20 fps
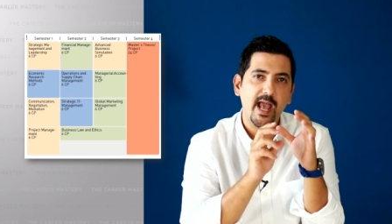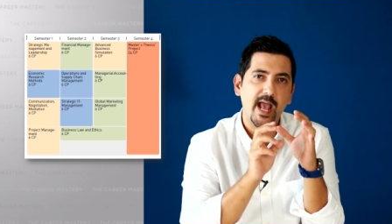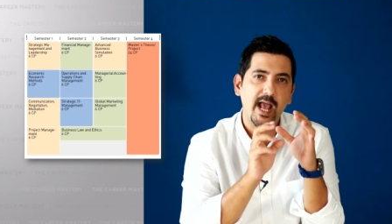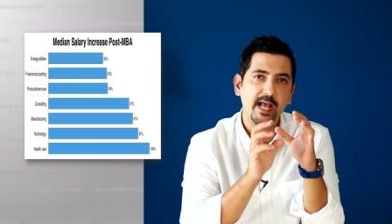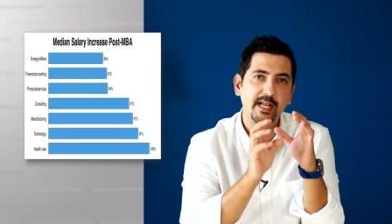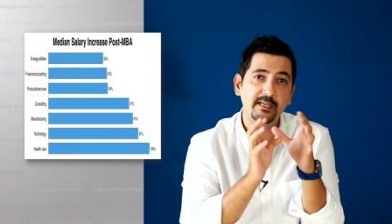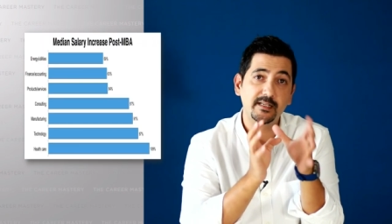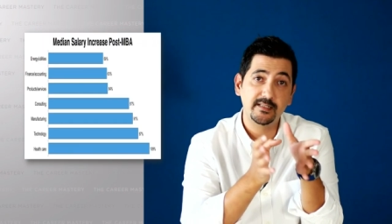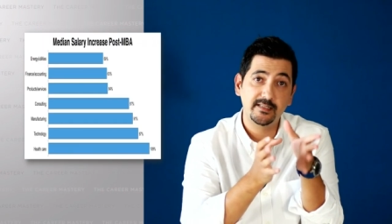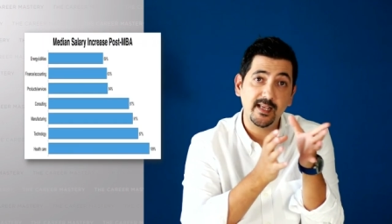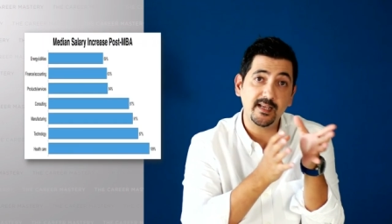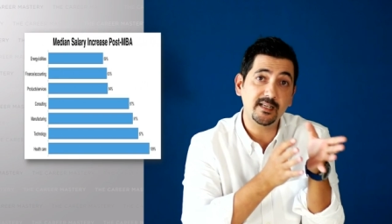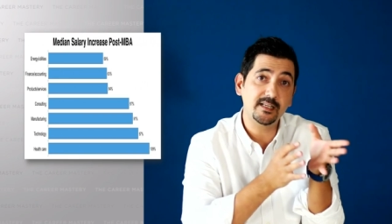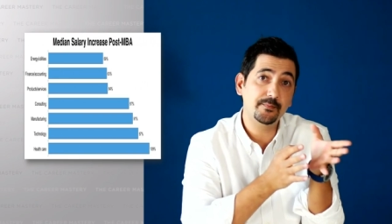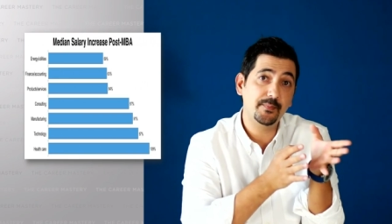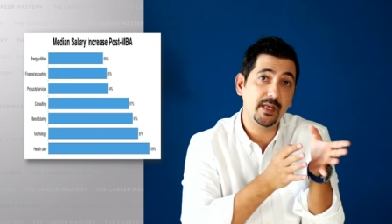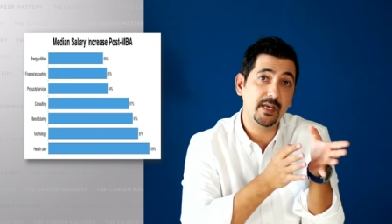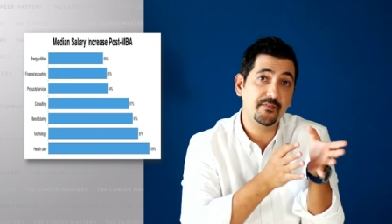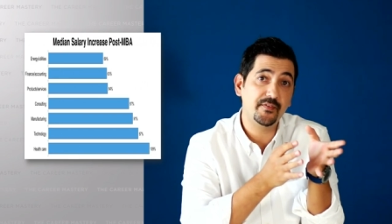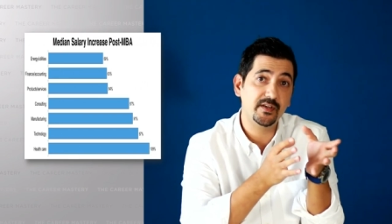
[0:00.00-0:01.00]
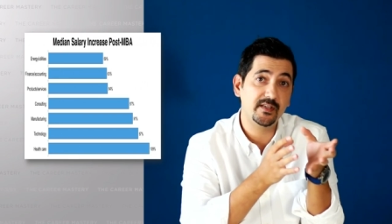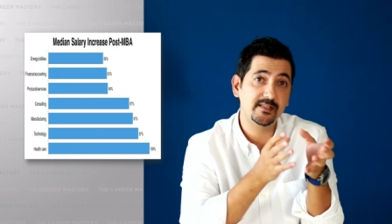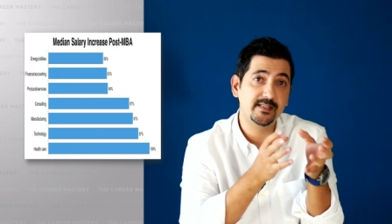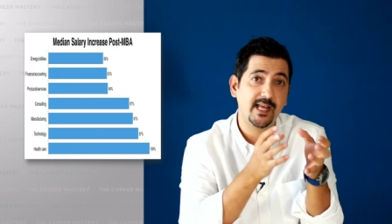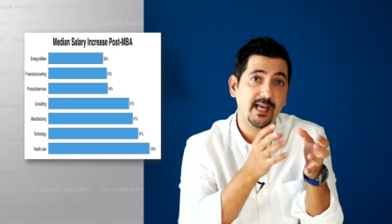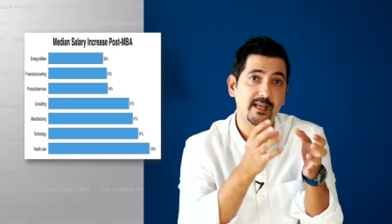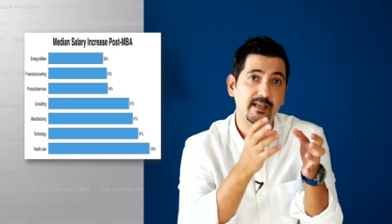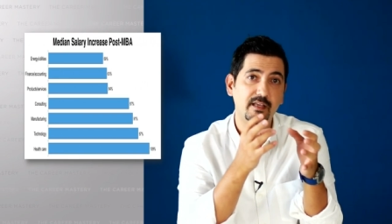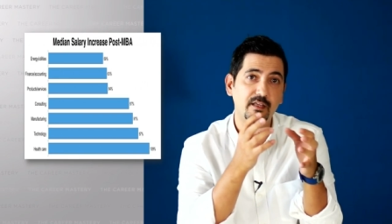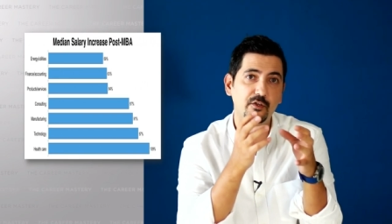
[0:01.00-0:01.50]
And the second benefit is
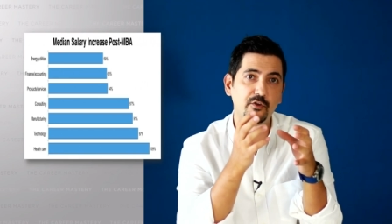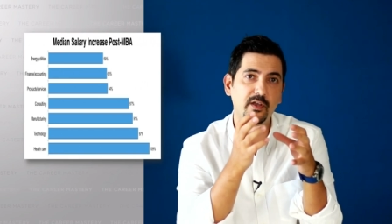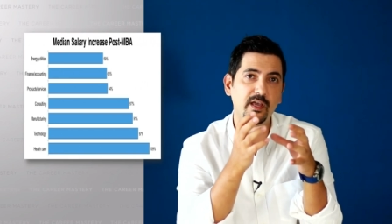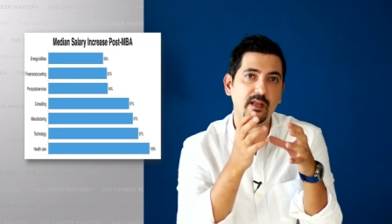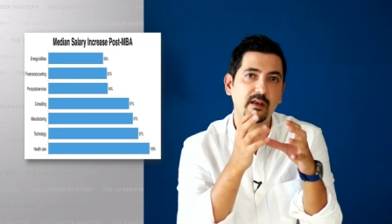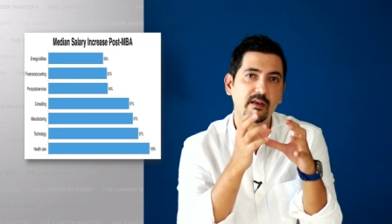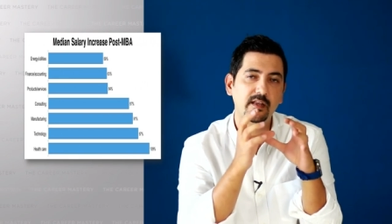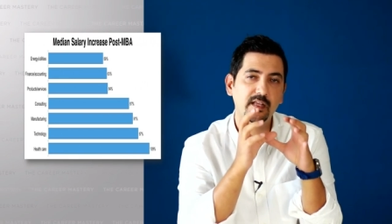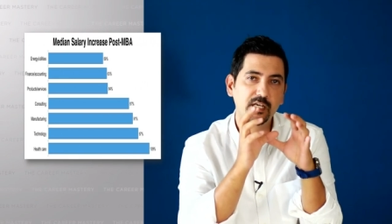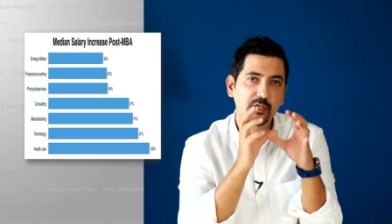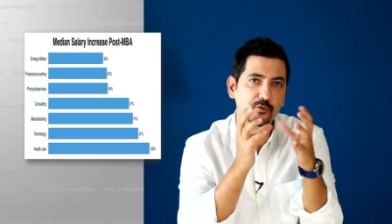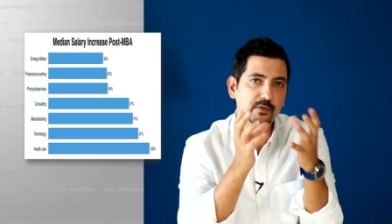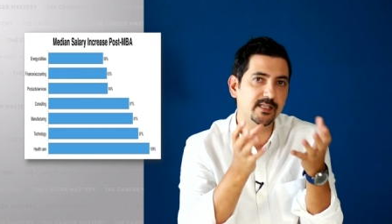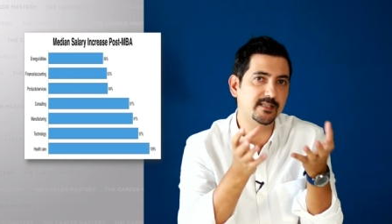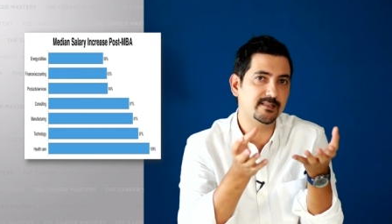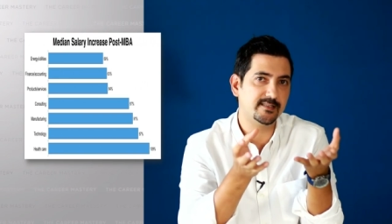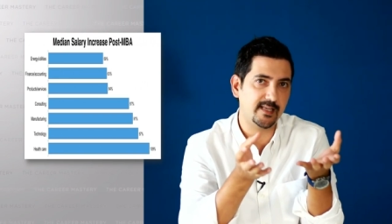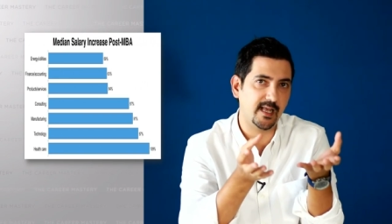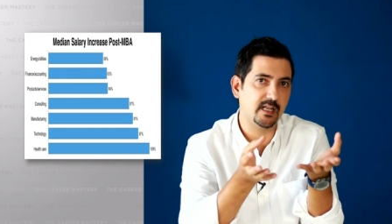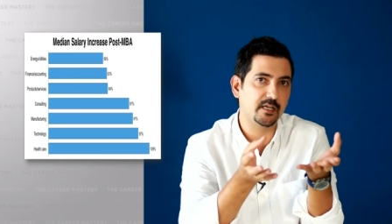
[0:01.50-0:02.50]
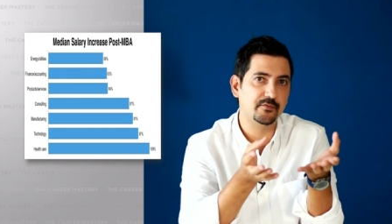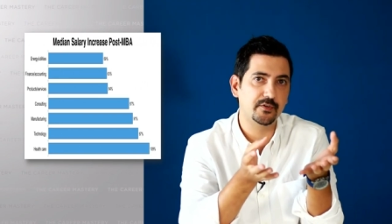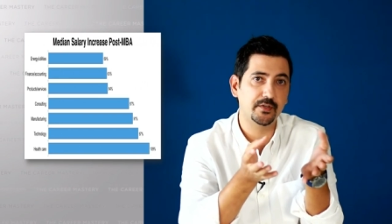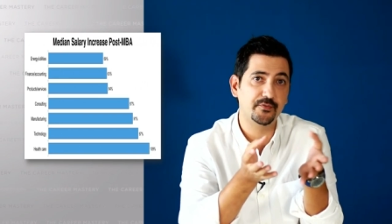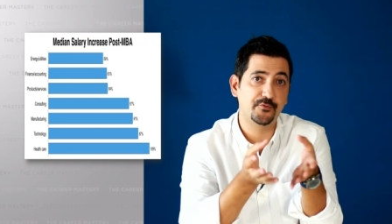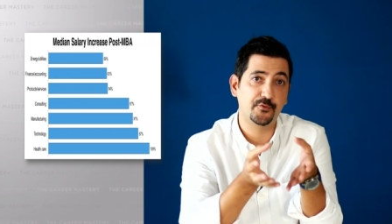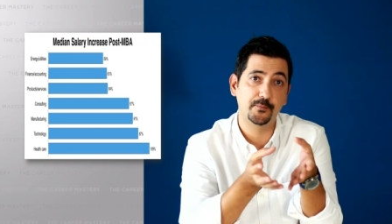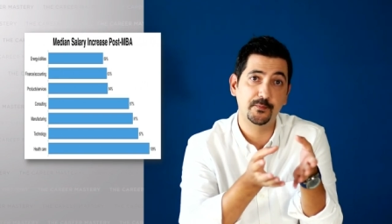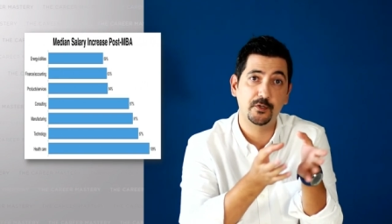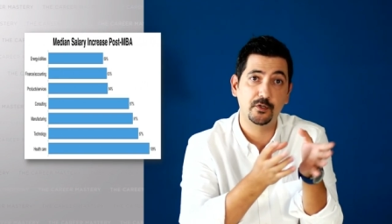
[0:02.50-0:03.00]
that you get an increased salary
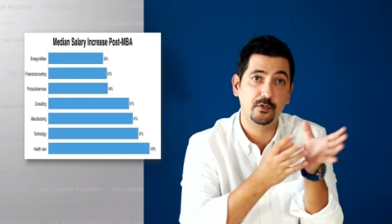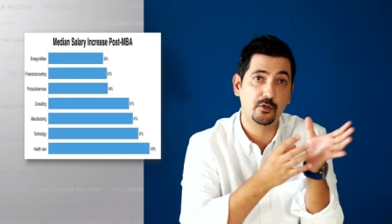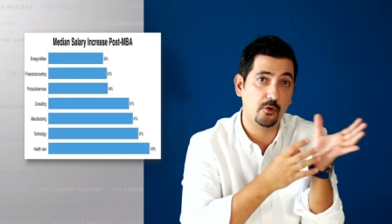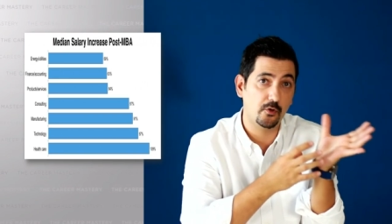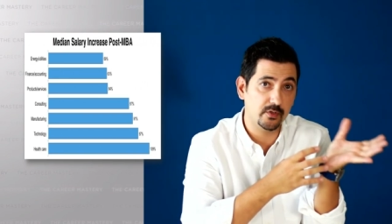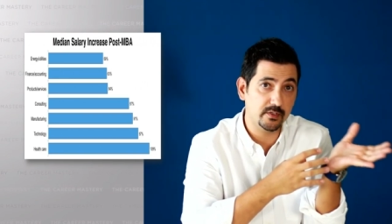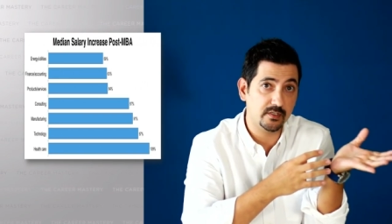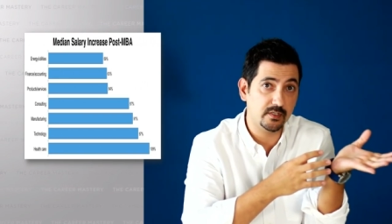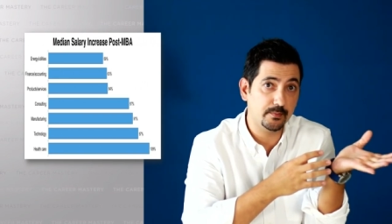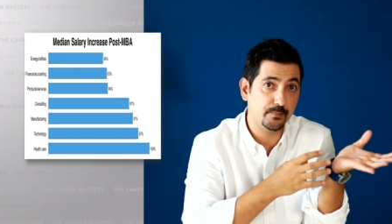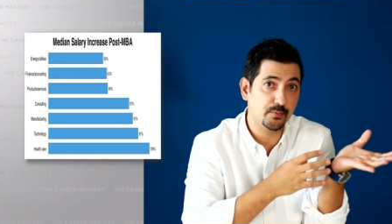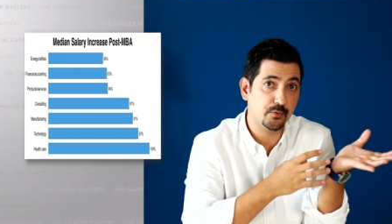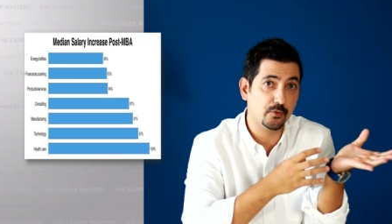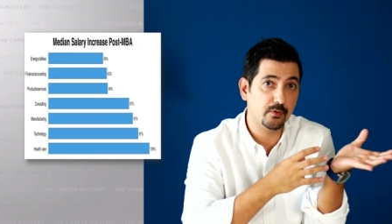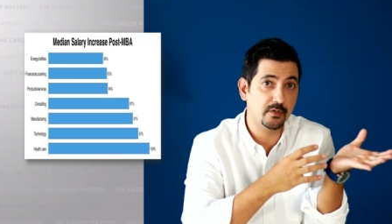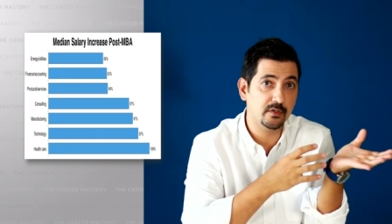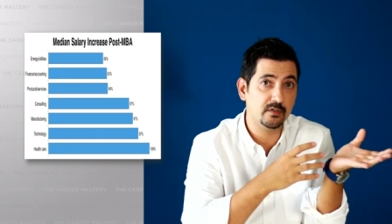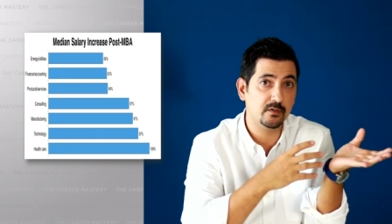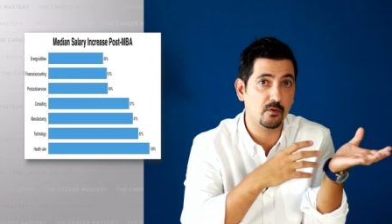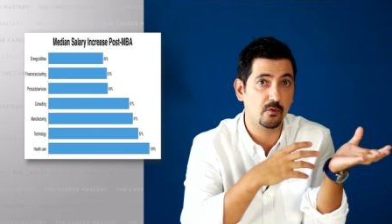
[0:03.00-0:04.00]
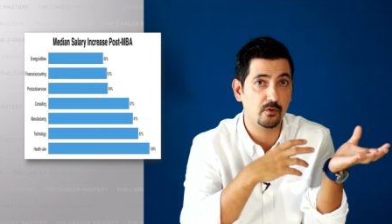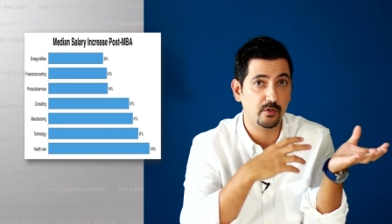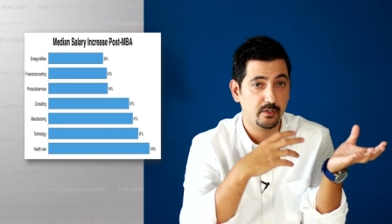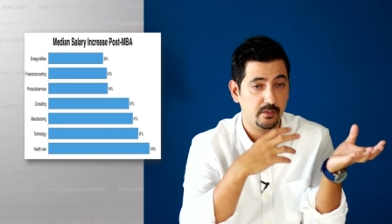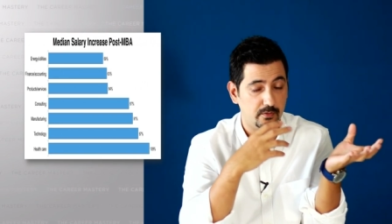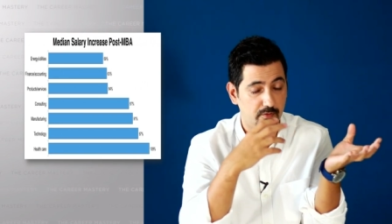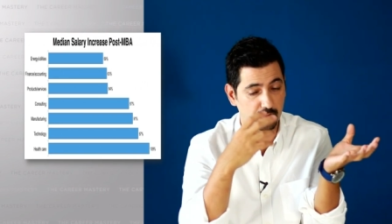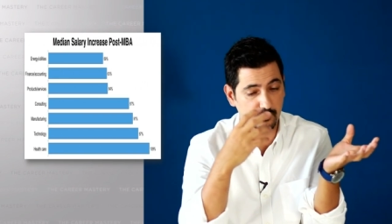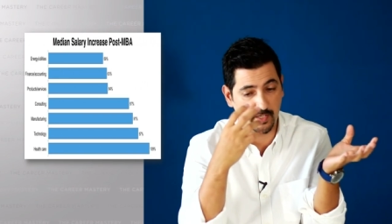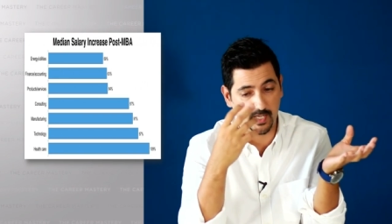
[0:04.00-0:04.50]
from your current employer, or
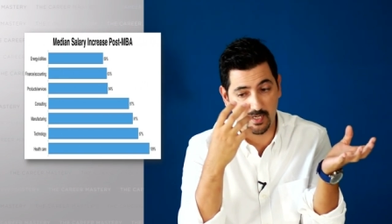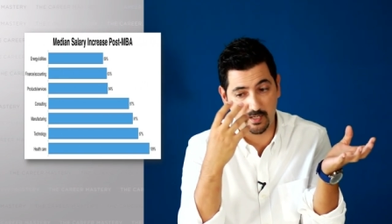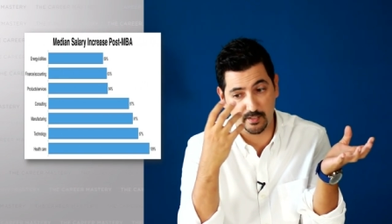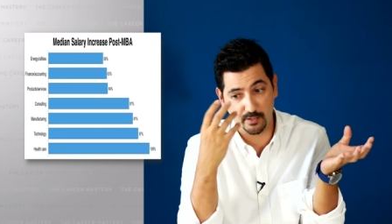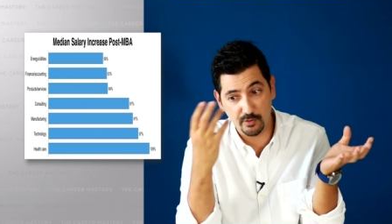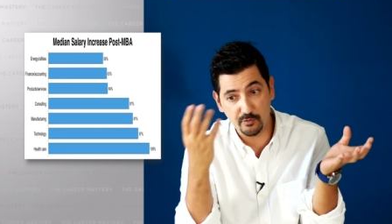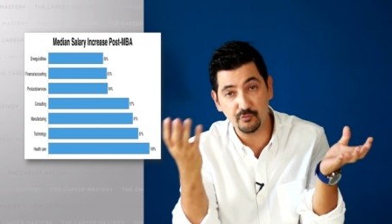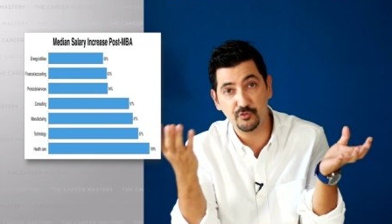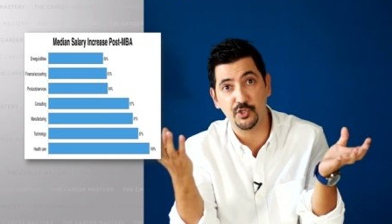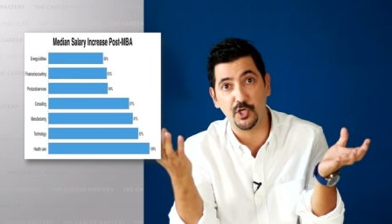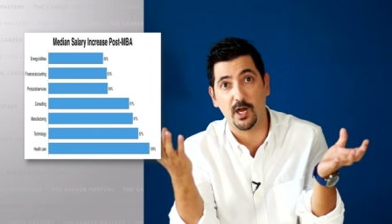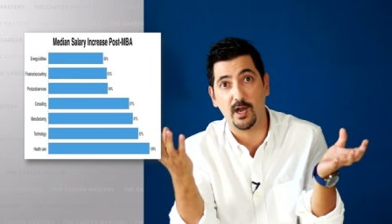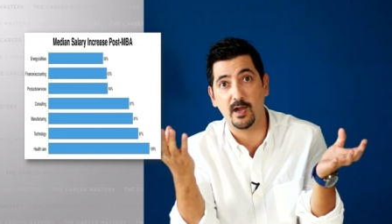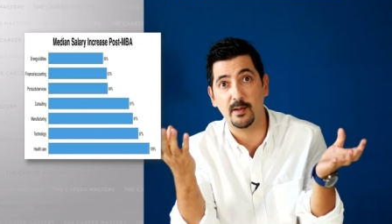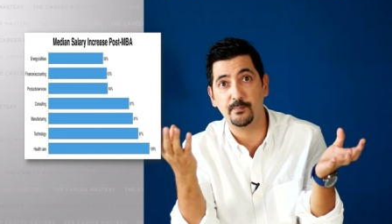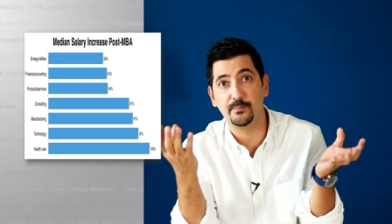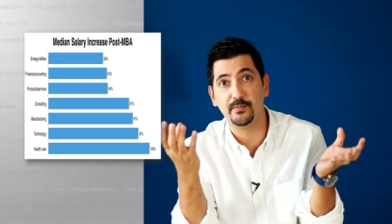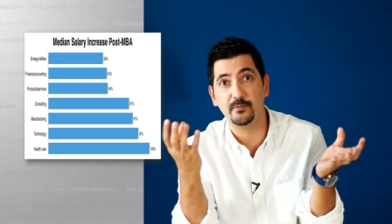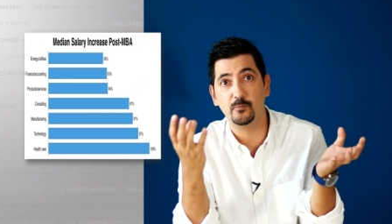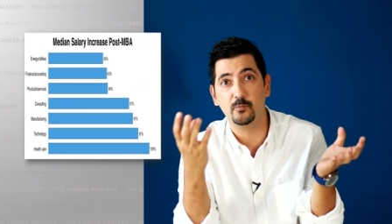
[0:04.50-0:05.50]
you get a new job